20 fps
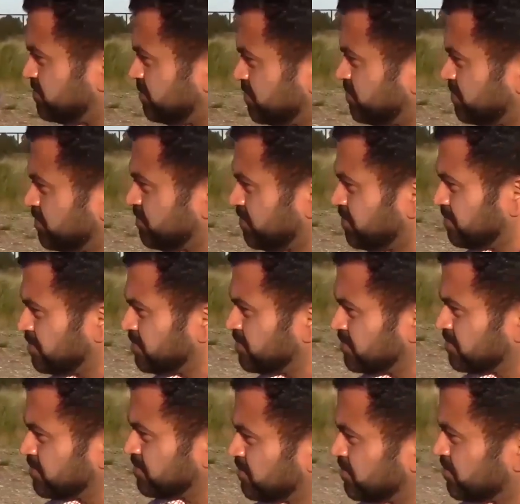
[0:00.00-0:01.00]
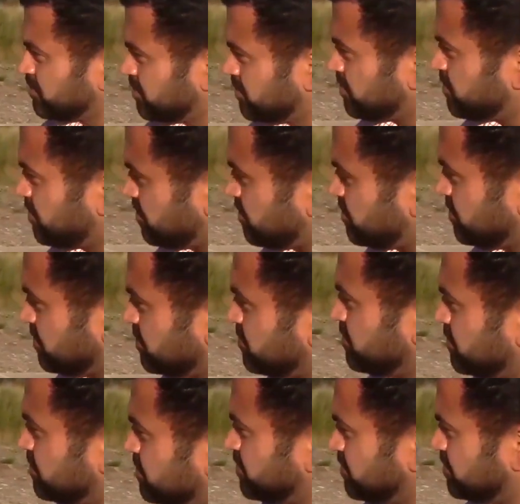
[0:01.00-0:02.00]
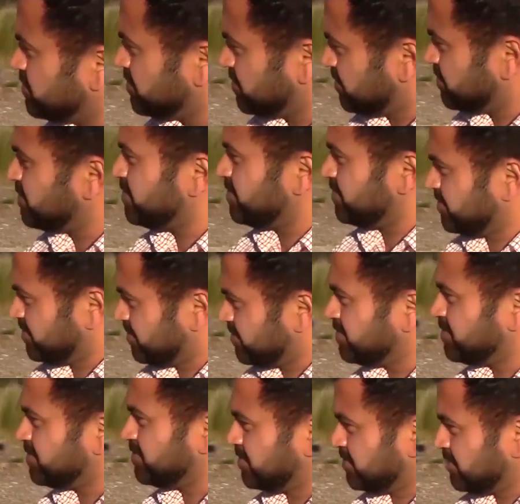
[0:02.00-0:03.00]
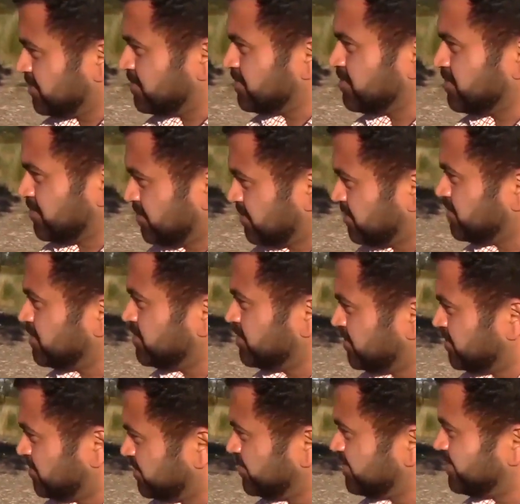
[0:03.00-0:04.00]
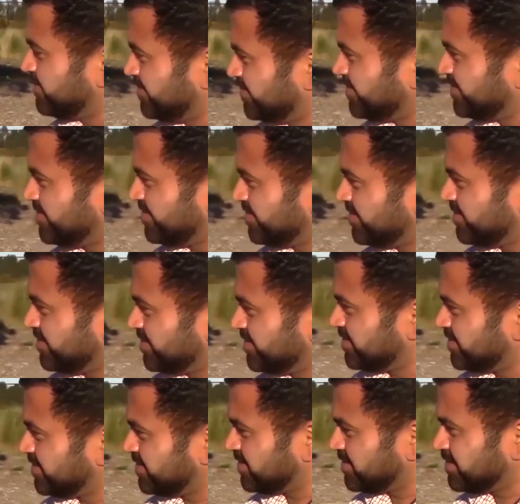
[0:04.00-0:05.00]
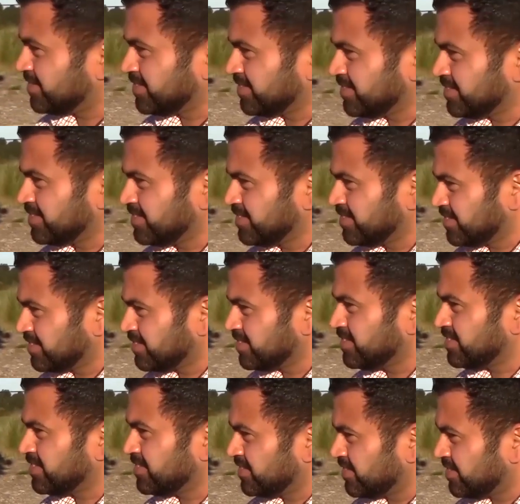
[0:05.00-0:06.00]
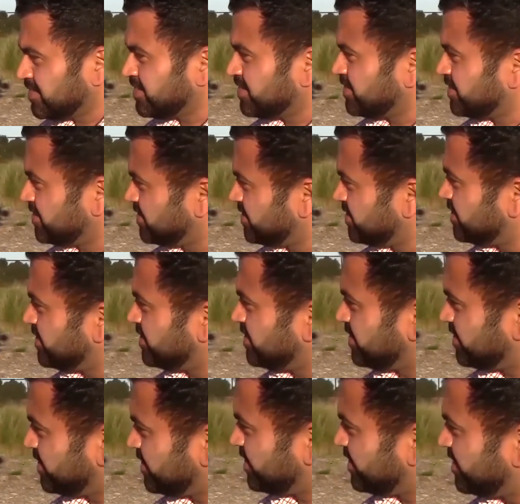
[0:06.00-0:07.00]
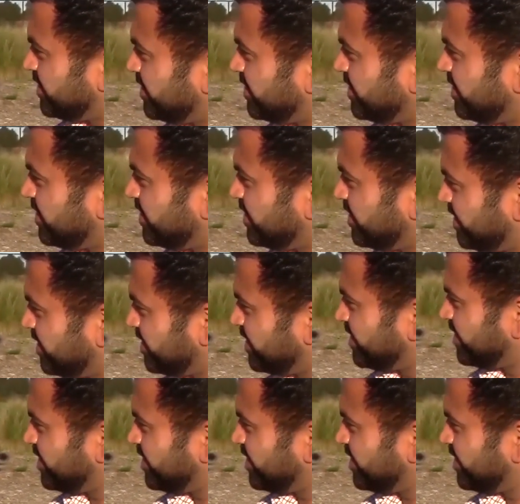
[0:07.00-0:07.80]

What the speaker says: (not speaking)